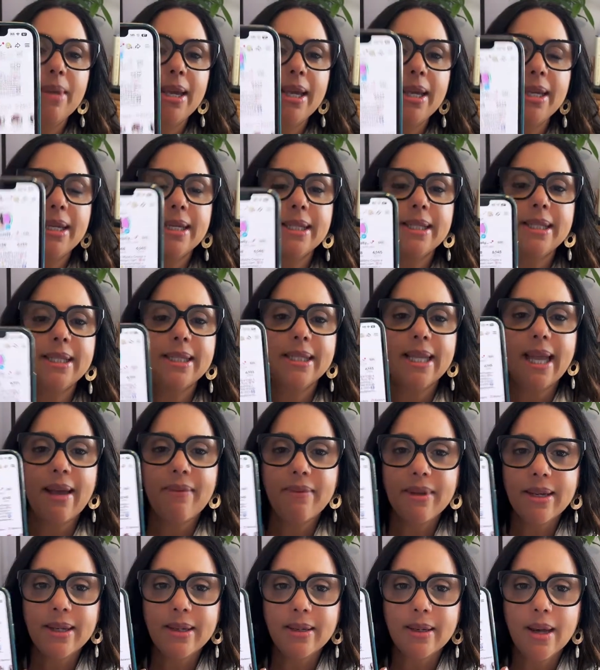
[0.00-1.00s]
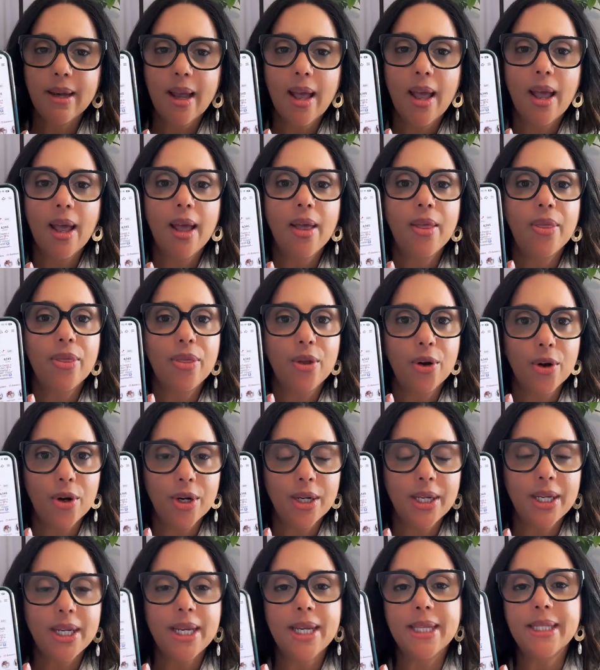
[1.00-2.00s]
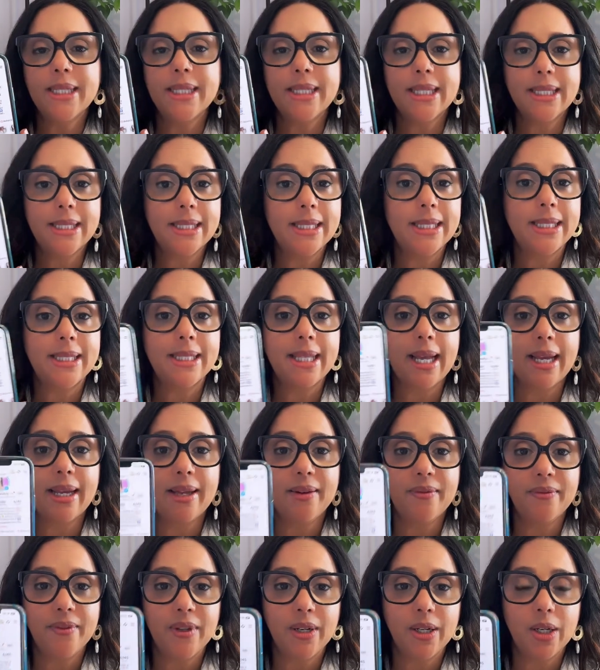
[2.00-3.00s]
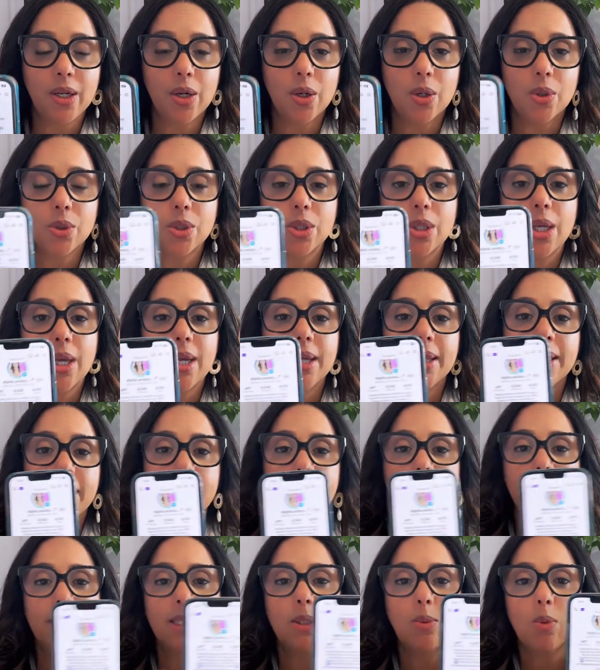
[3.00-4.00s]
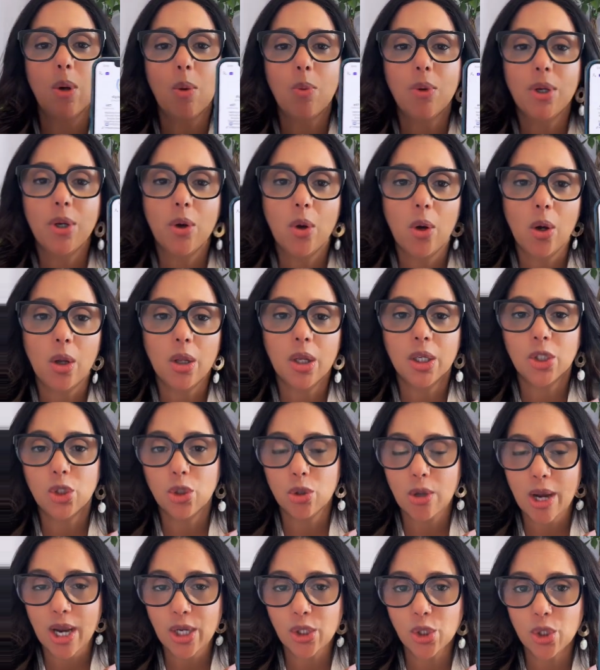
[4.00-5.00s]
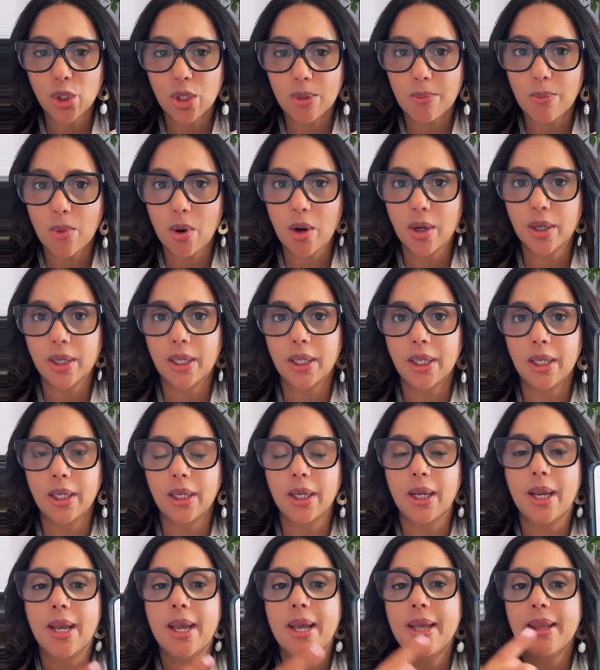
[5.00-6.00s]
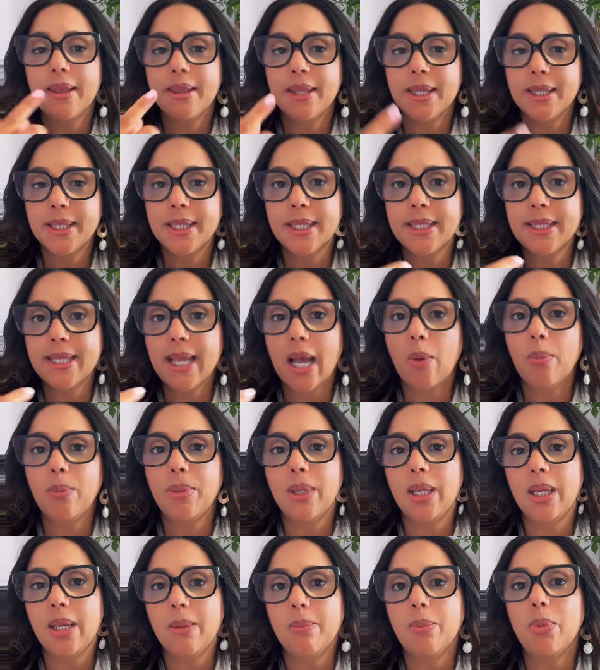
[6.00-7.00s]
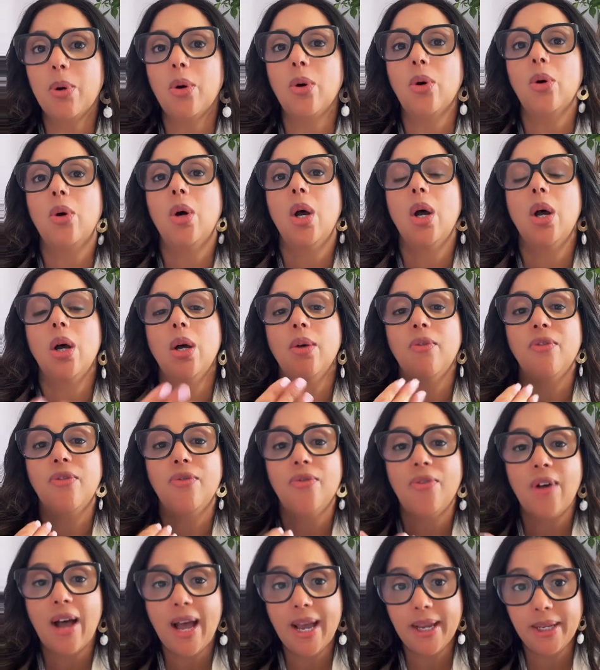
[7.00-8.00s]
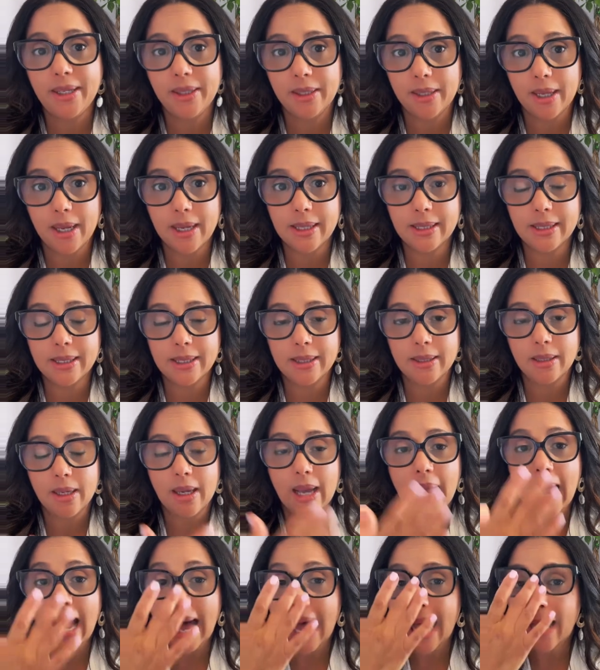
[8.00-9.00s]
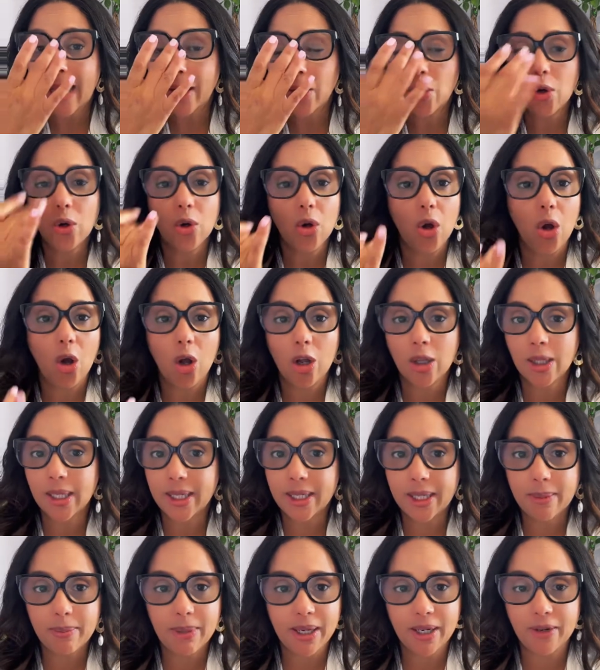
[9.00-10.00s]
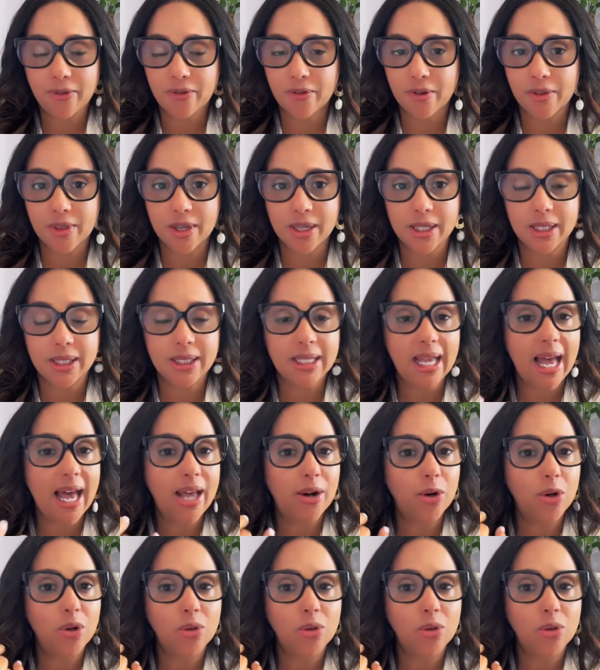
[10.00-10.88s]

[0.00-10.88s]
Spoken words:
make is 7, 30, and 60-second videos. This is what we call attraction marketing. This is how people find us. I don't call anybody for this. I